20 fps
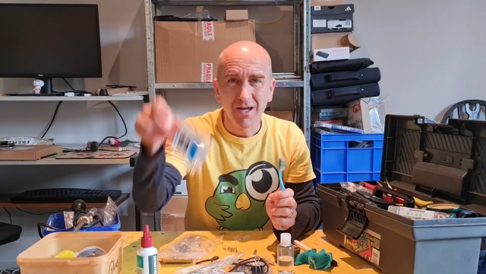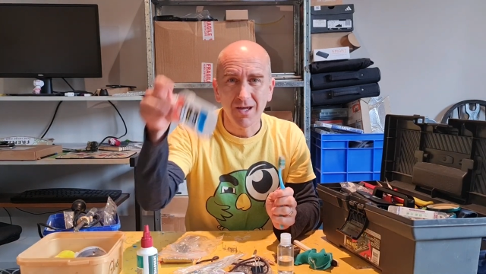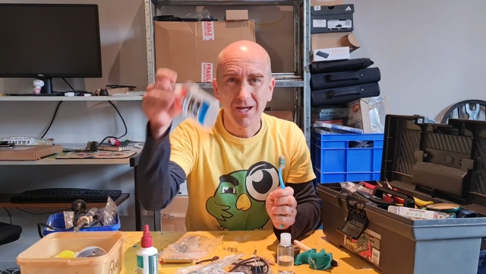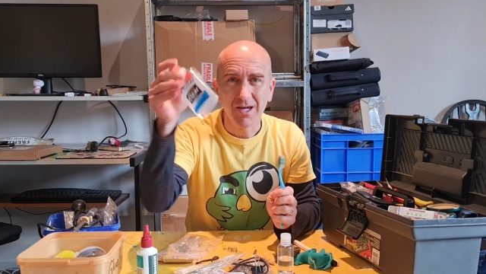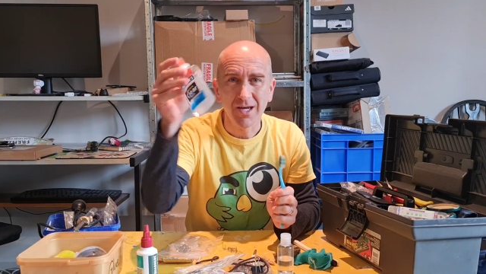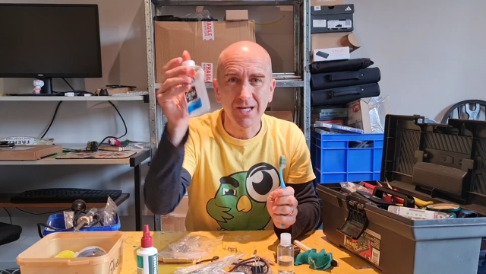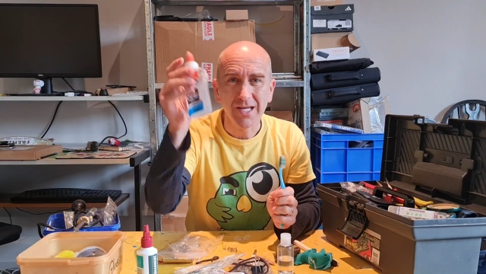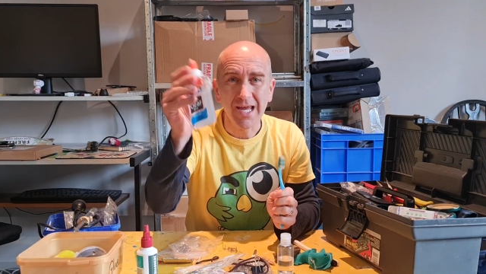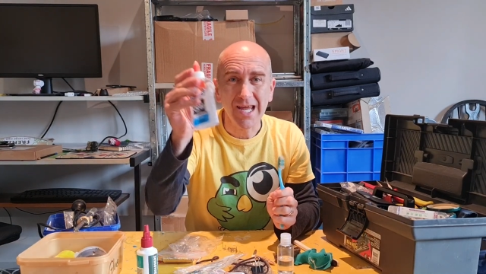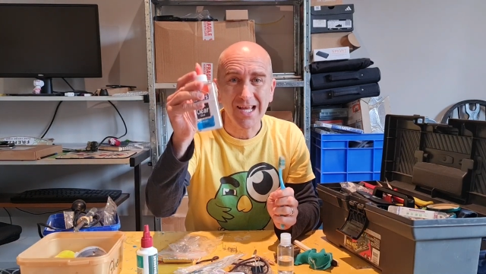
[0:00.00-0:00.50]

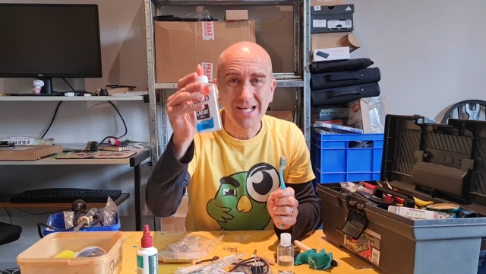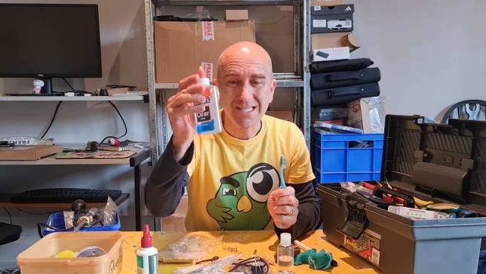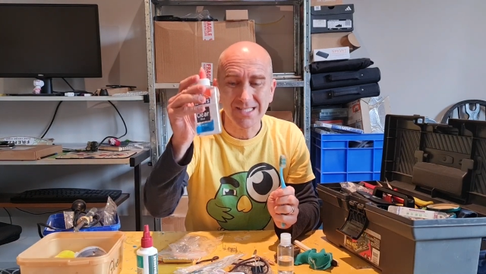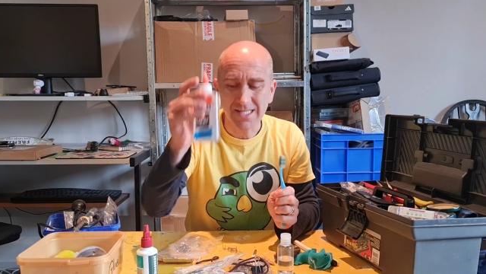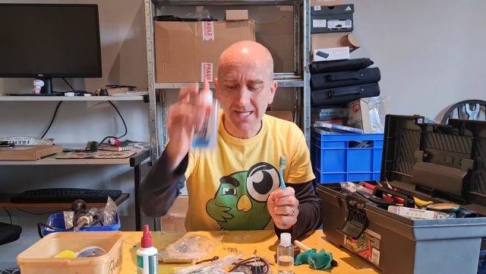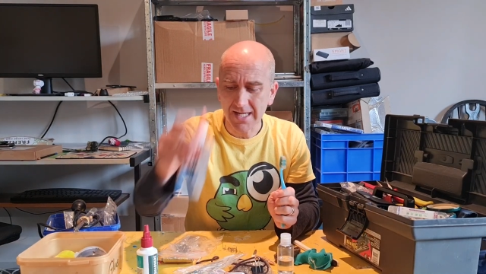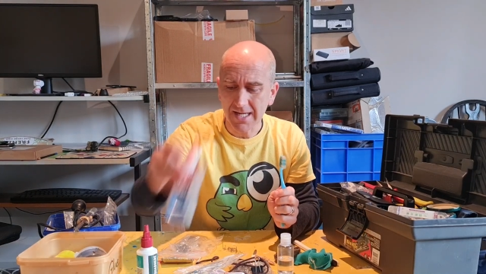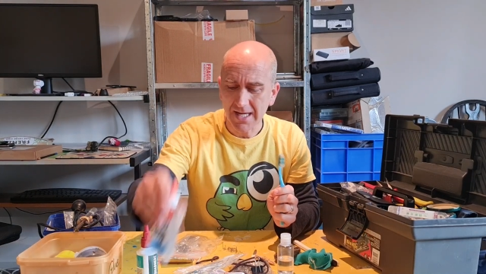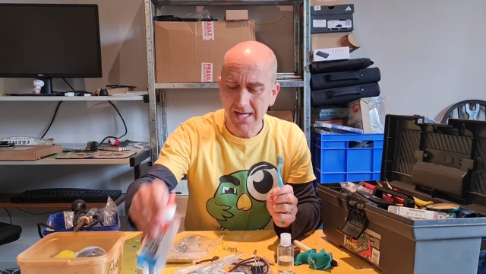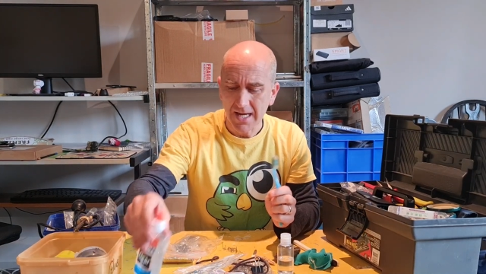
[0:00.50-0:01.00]

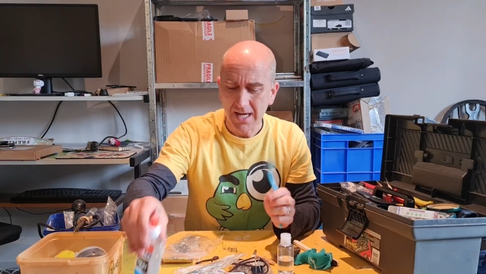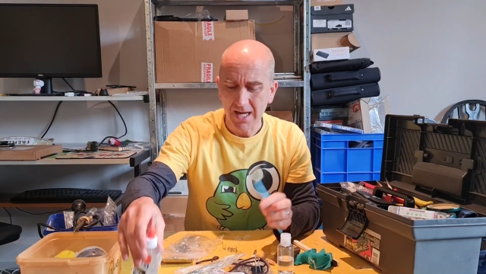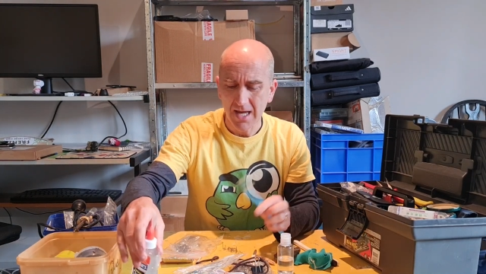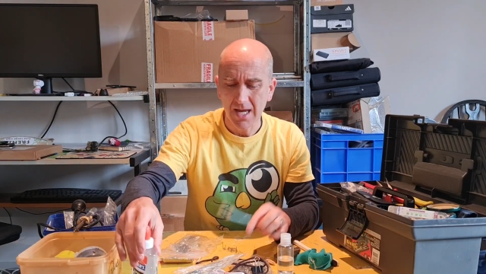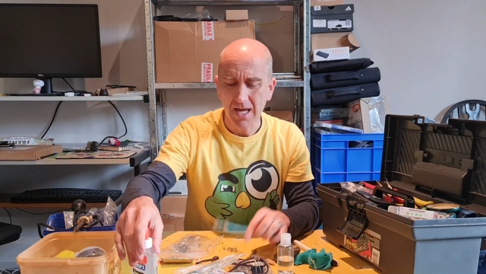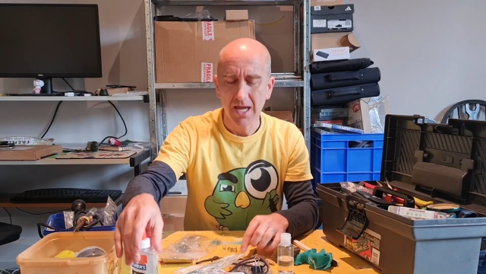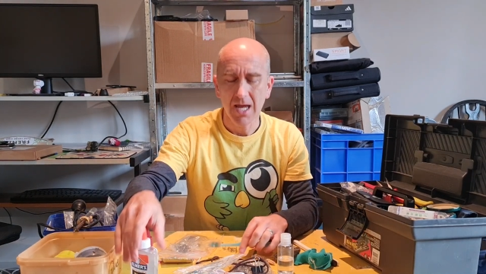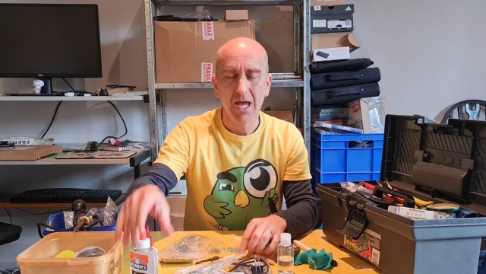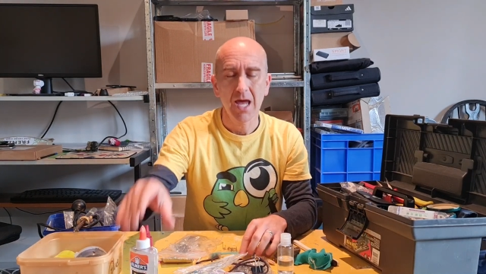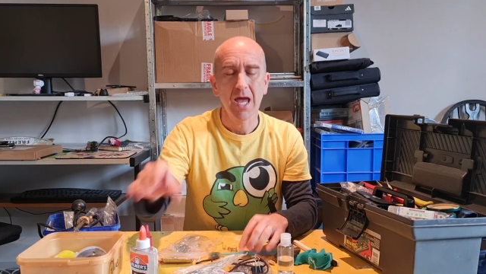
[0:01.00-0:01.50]
connecting,
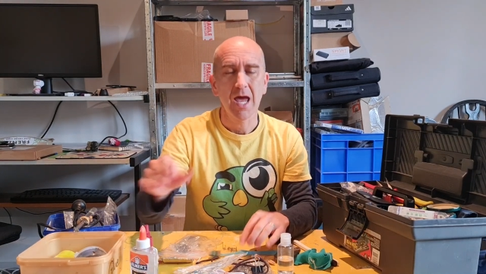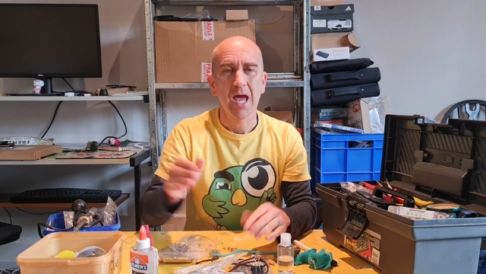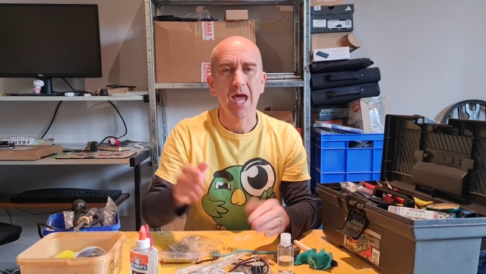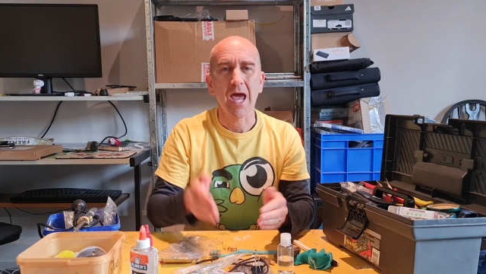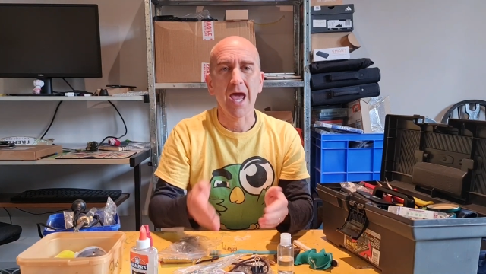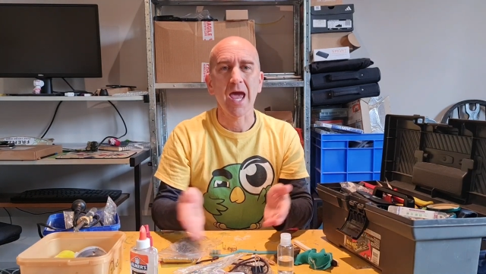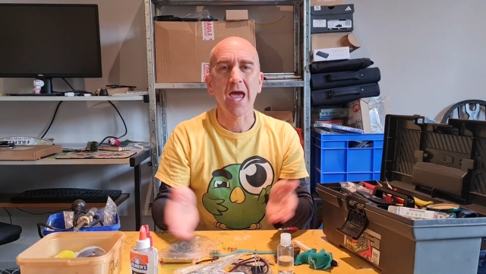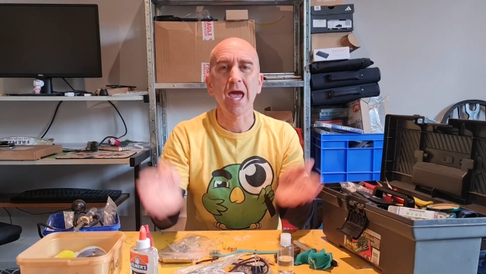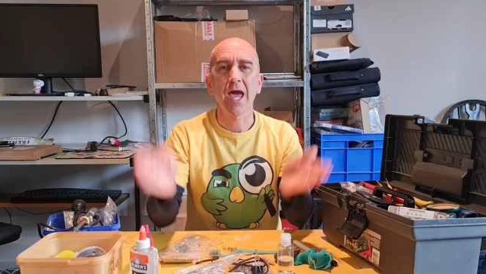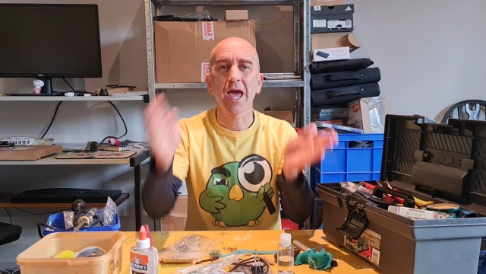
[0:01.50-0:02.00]

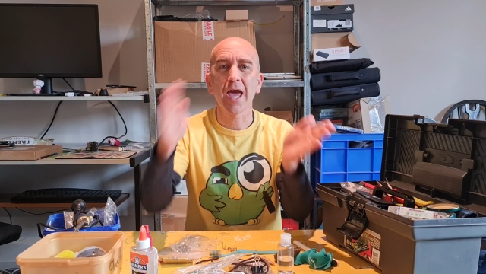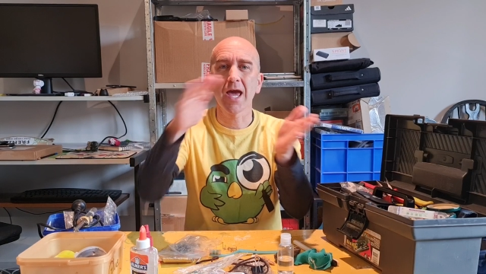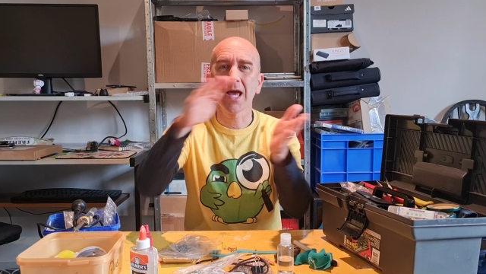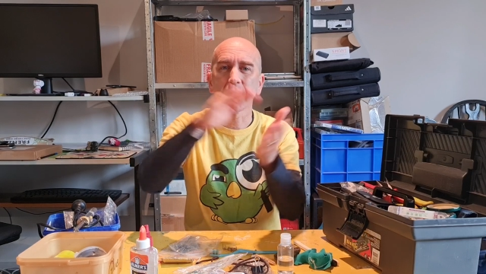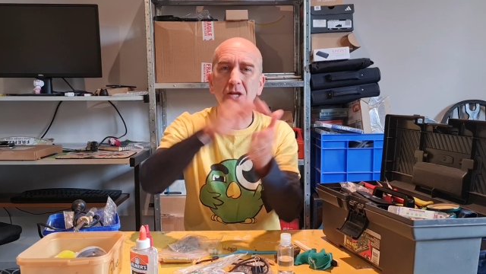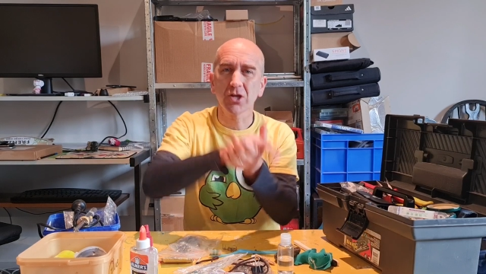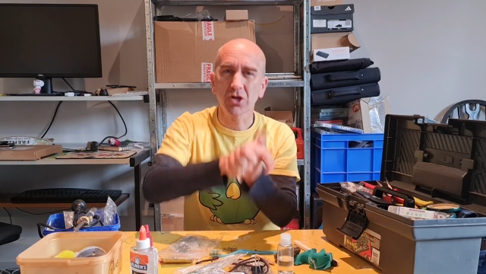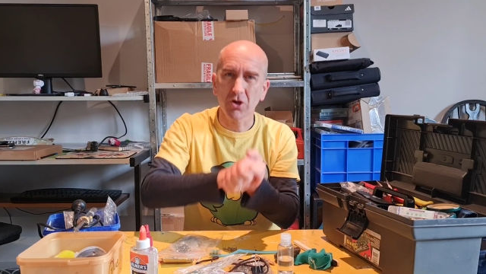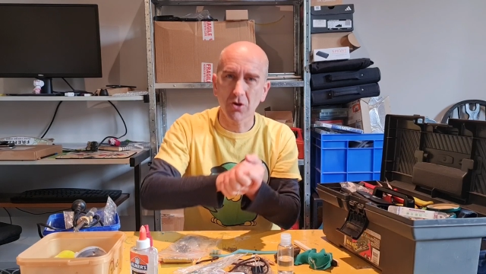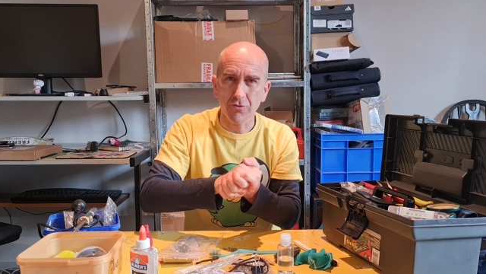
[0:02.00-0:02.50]

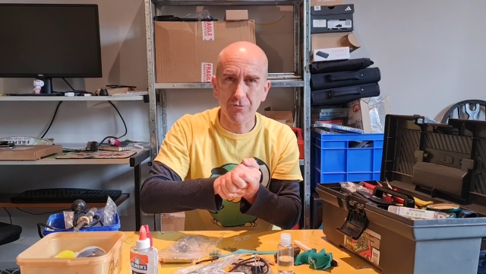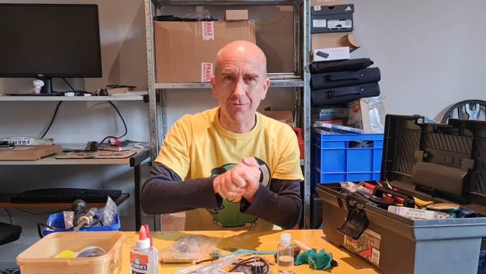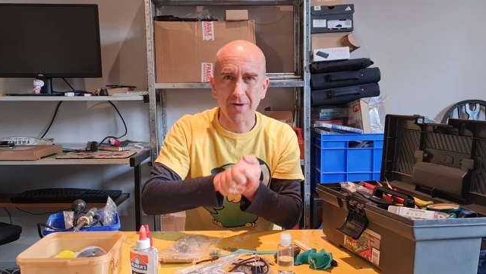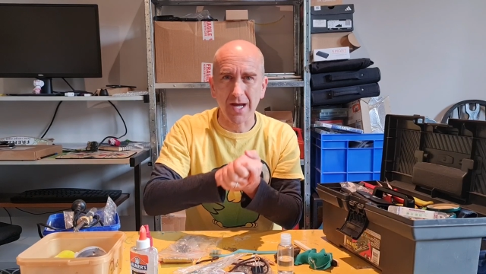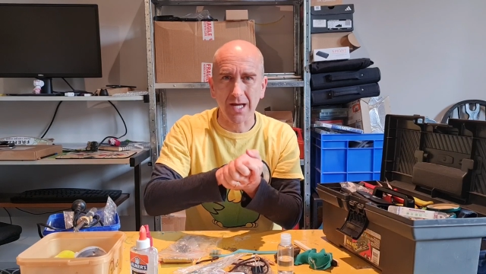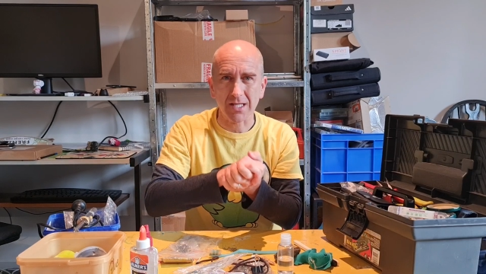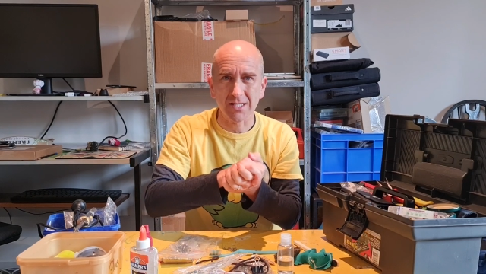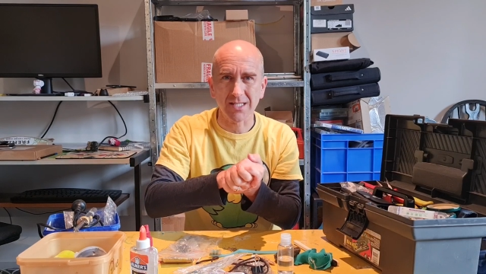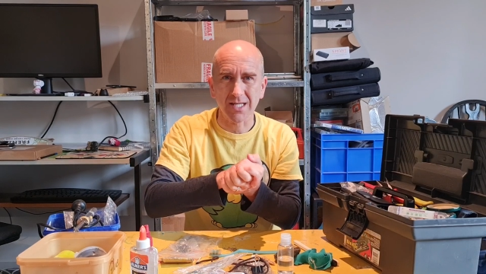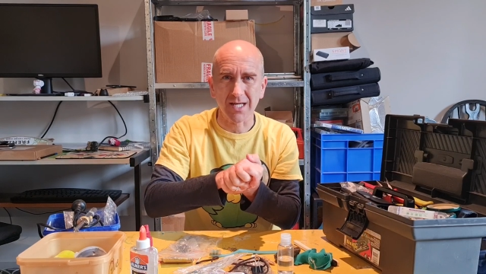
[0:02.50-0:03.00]
and
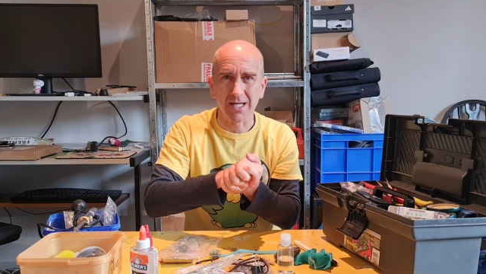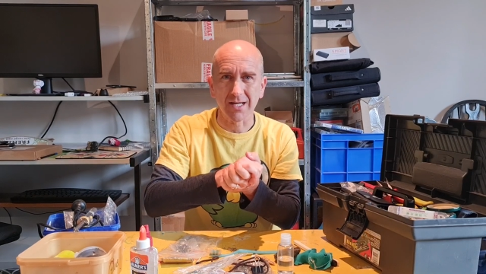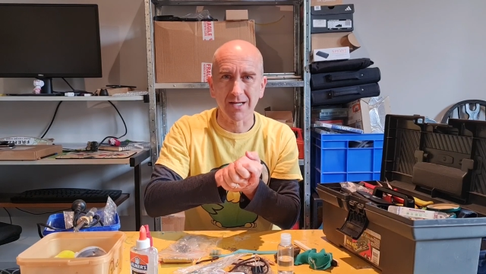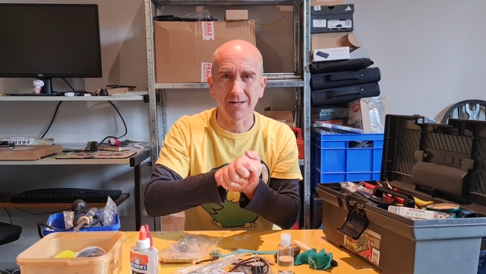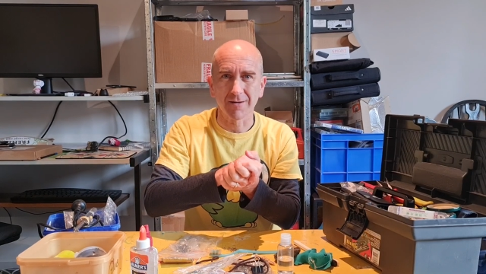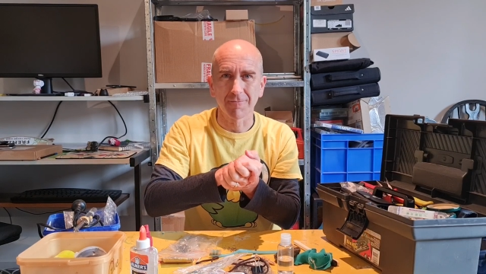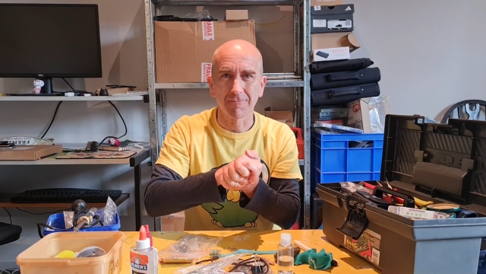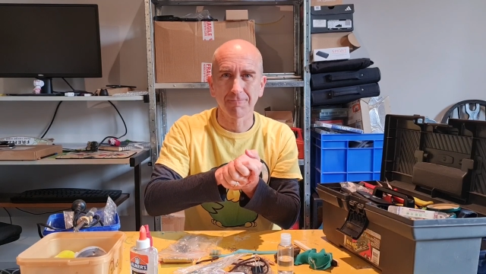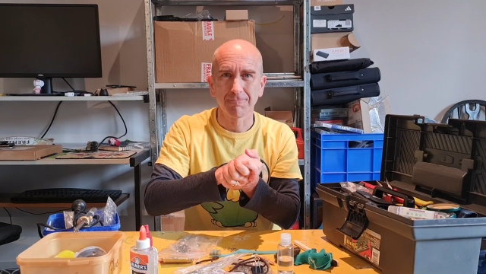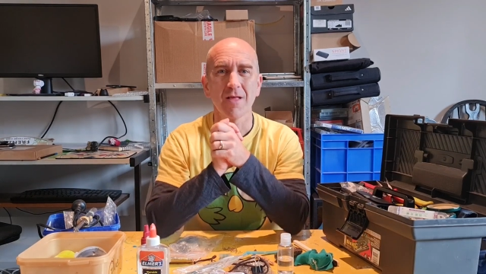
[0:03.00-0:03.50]
correcting.